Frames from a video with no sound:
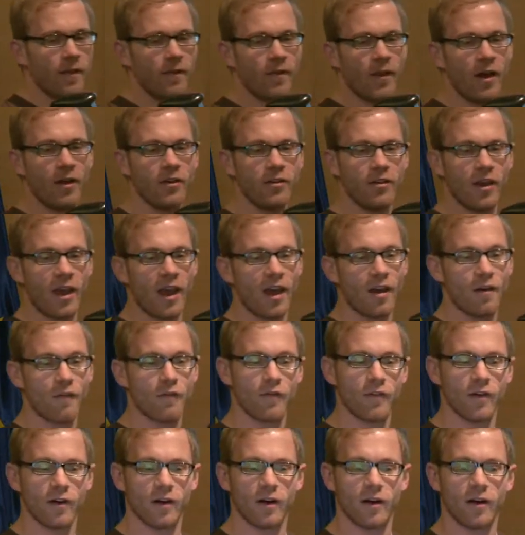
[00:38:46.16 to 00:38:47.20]
now you have
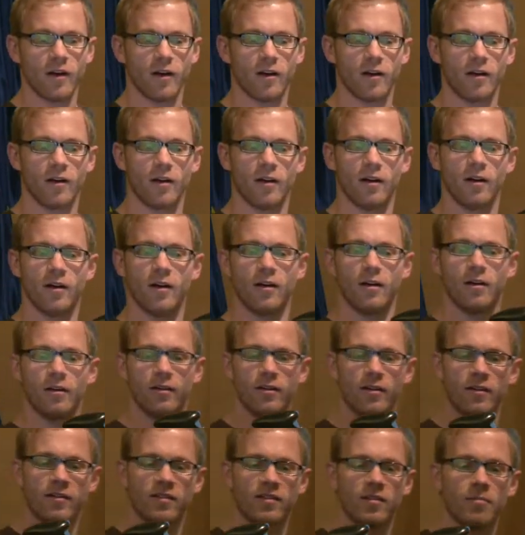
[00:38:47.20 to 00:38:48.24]

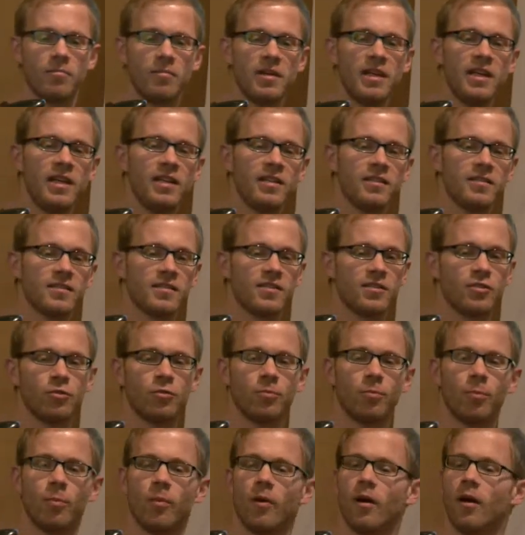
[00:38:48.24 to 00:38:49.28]
some means to
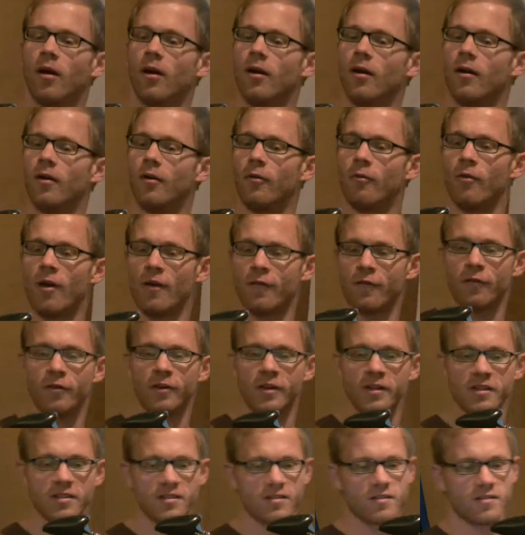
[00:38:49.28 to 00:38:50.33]

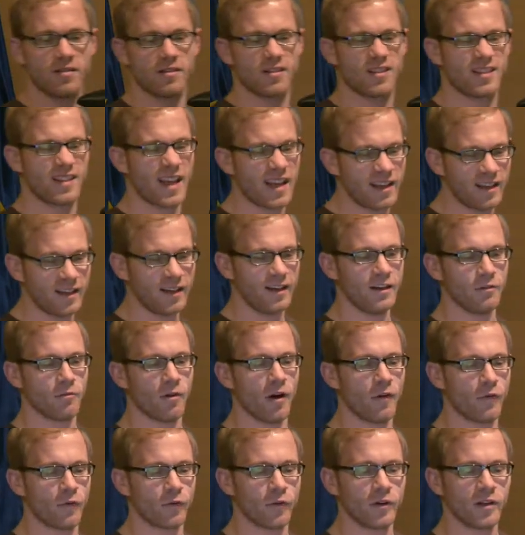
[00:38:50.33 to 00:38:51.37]
statically
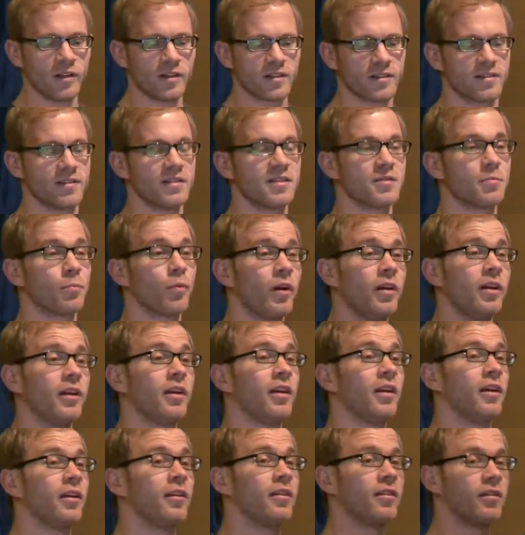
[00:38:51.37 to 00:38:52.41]
reference this
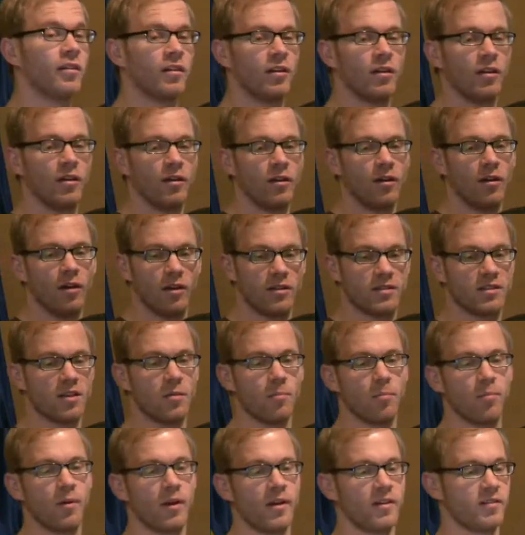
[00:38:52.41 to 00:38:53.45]
predicate at some
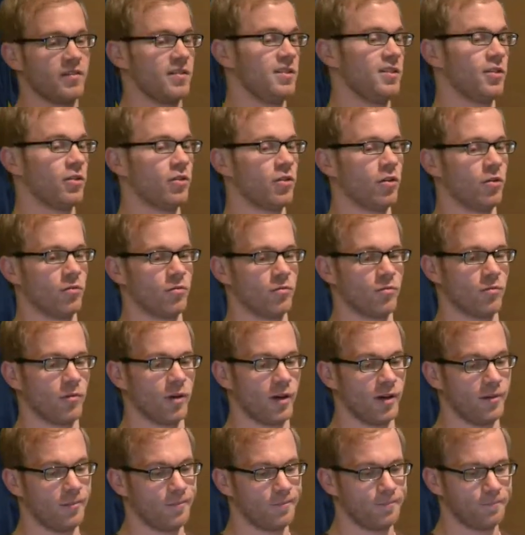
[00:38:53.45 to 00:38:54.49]
place in your code, right?